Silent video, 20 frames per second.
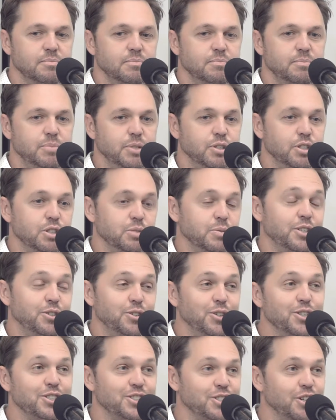because we're
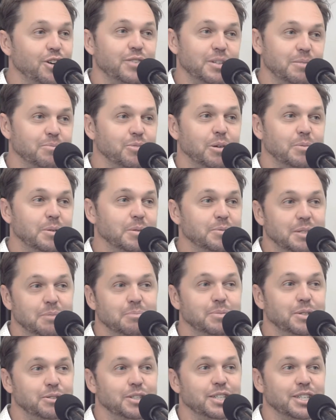good at solving problems and
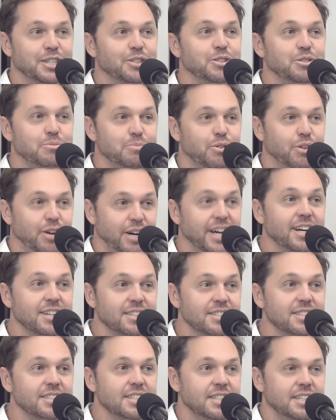building a good
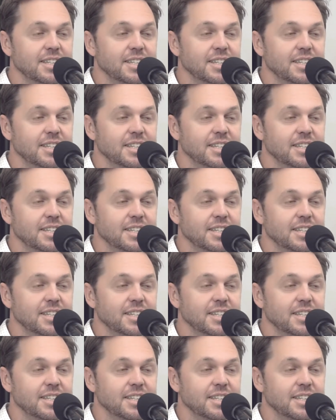product.